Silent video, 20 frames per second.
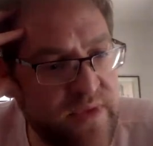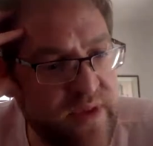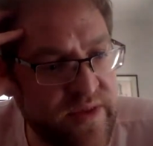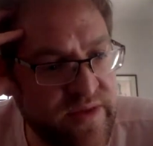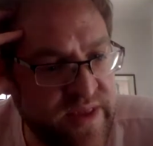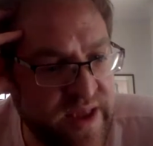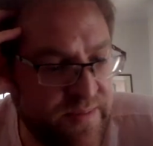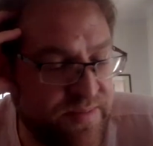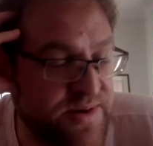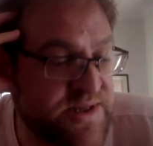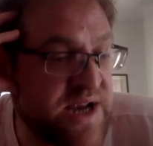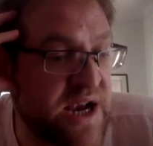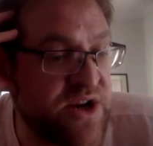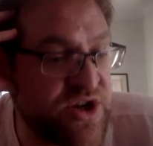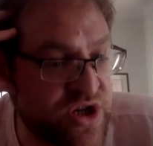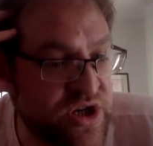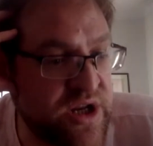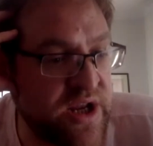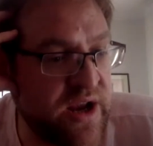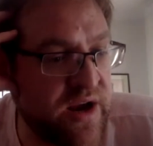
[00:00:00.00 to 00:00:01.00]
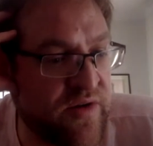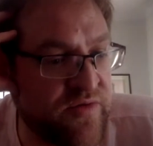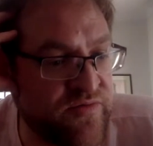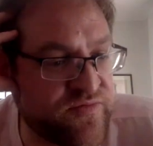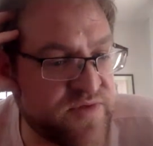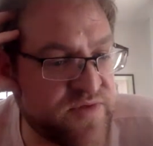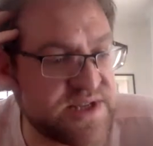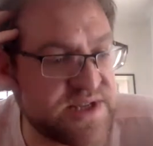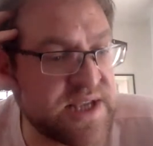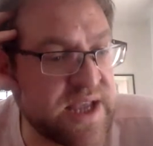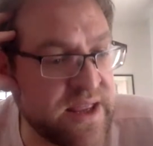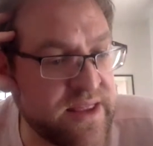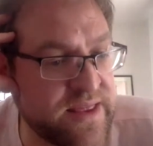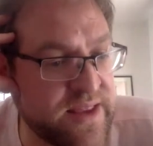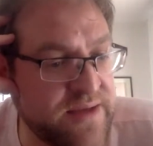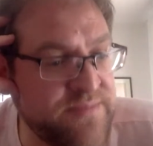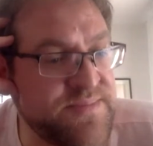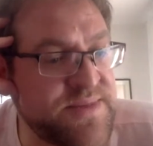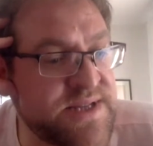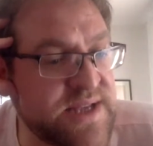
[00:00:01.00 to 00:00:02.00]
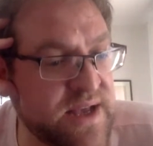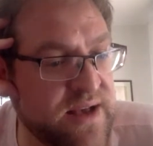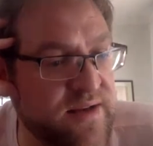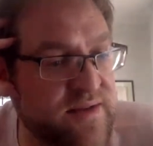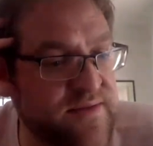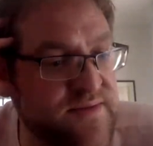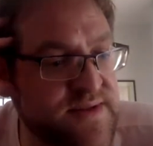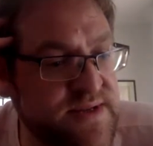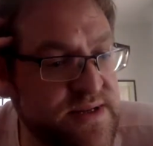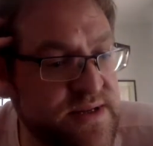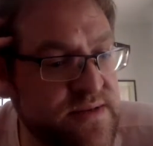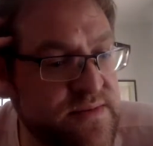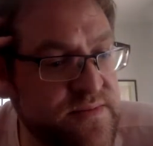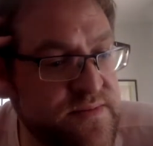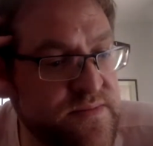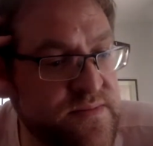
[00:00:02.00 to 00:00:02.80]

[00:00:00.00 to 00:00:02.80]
they potentially are risking themselves.